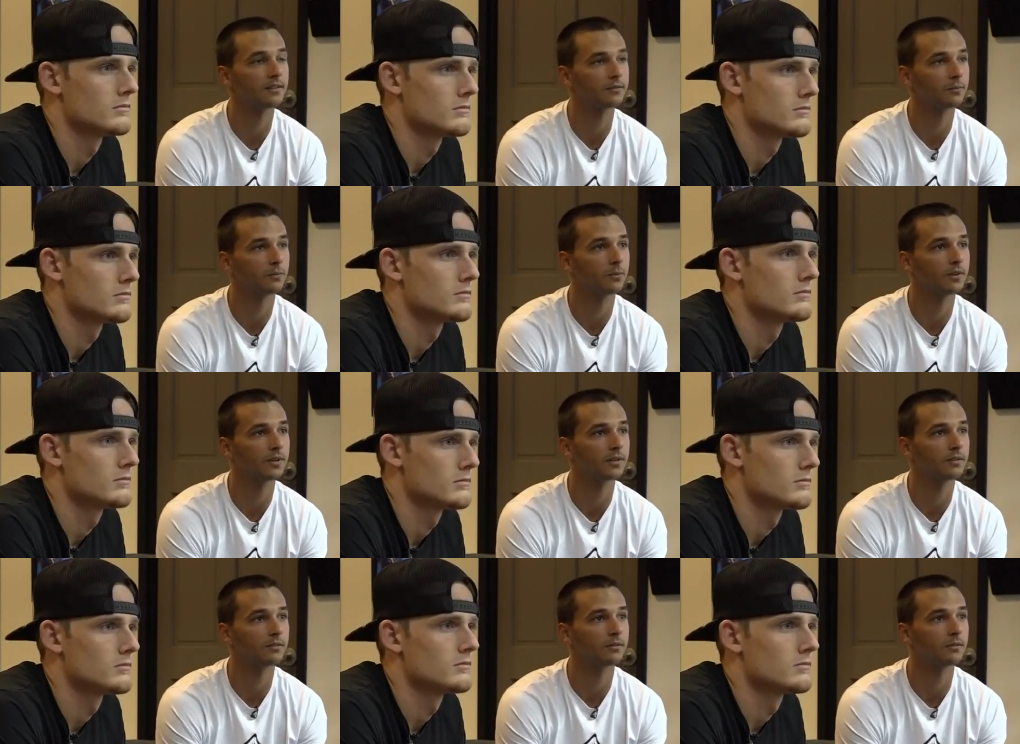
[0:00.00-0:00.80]
Speaker 1: and that's what
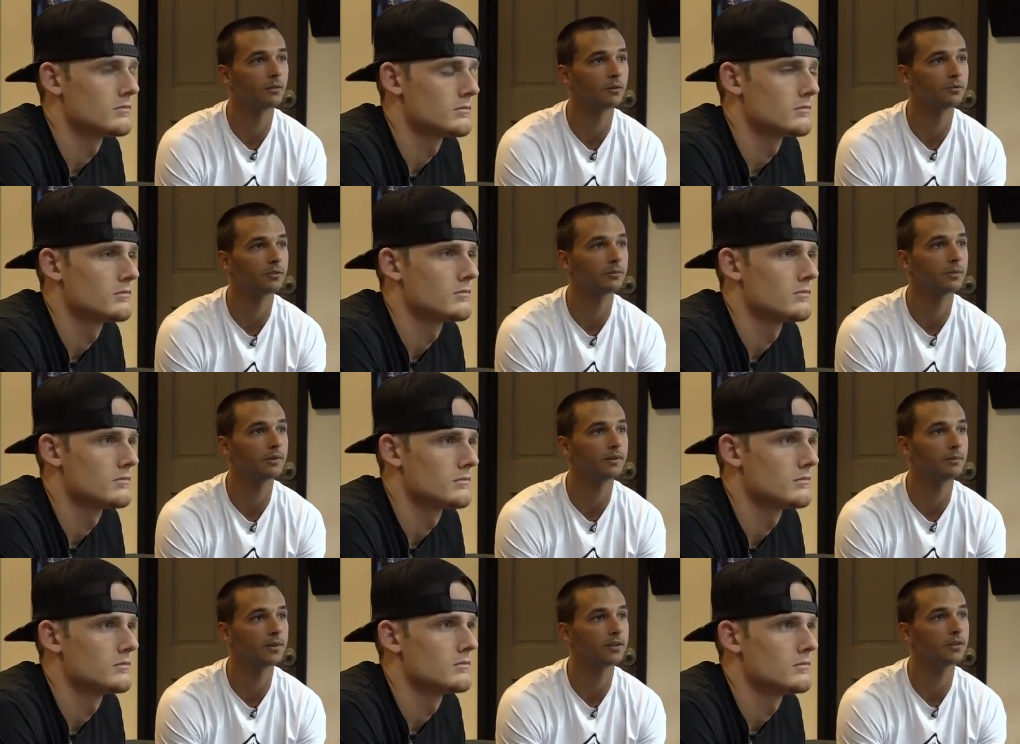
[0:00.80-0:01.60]
can
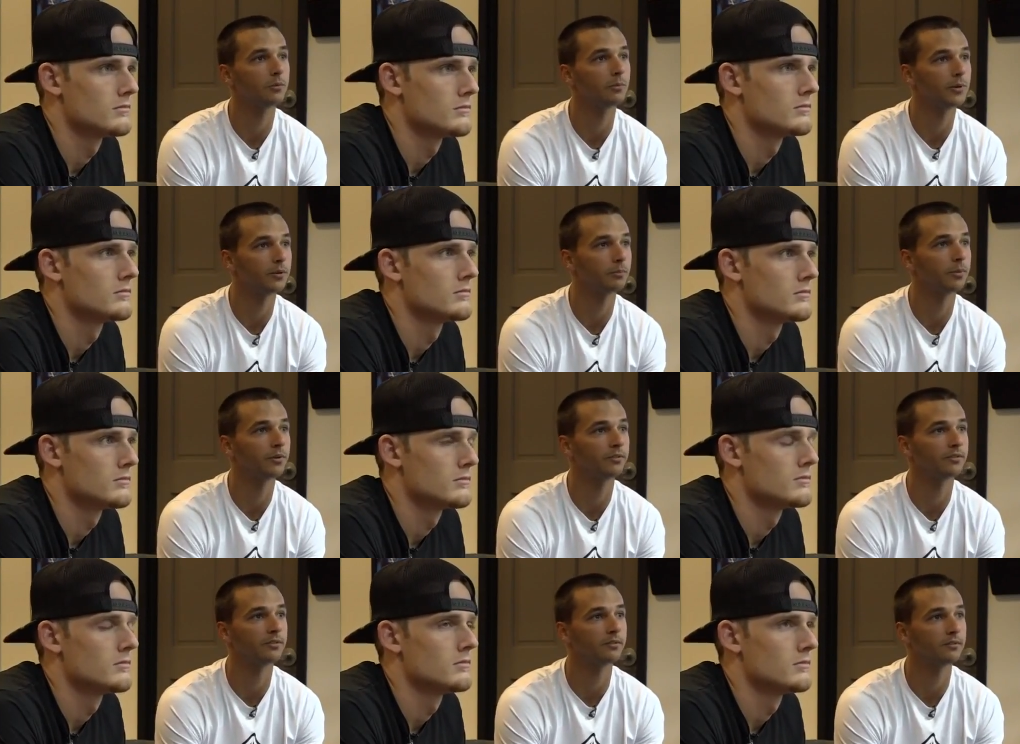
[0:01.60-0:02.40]
ultimately make you a better
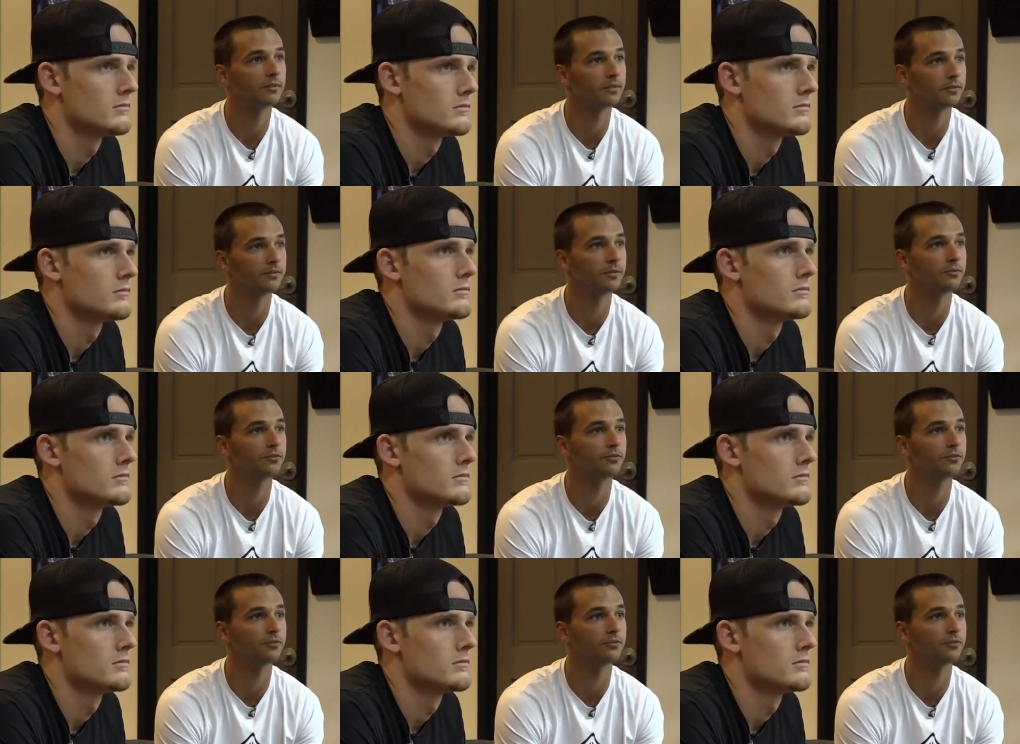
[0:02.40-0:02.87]
person in the